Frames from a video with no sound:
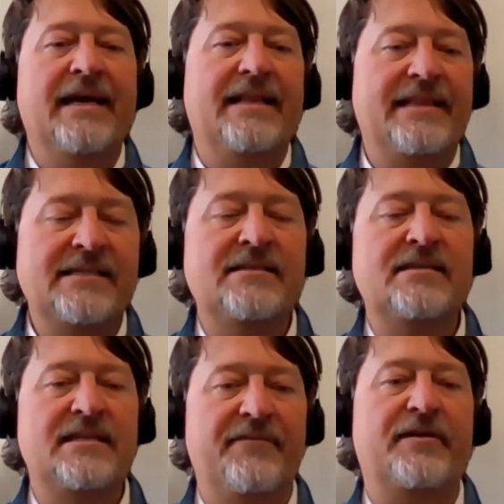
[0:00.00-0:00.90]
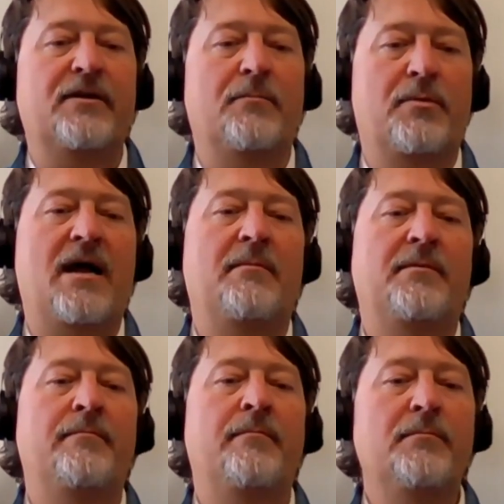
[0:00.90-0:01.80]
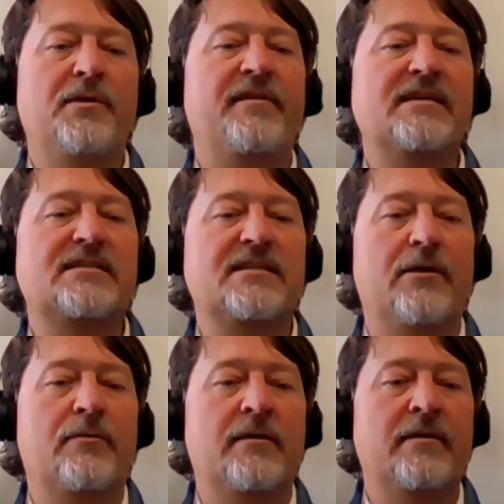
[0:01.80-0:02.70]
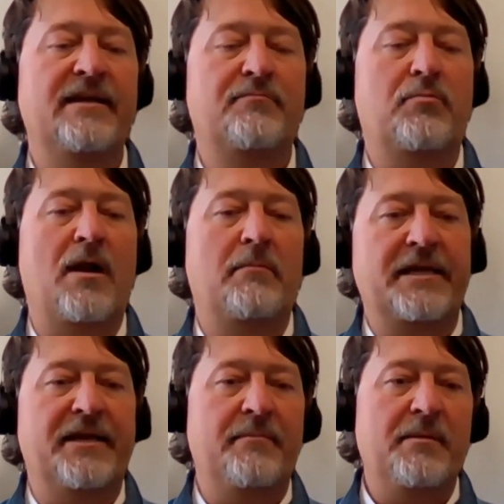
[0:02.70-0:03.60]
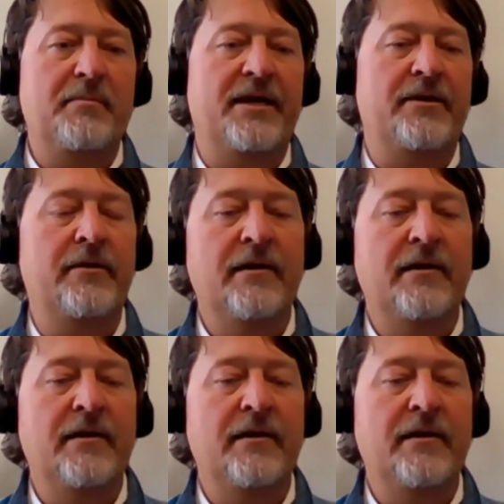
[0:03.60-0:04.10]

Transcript: This is a difficult problem. Moving slower is probably going to be better.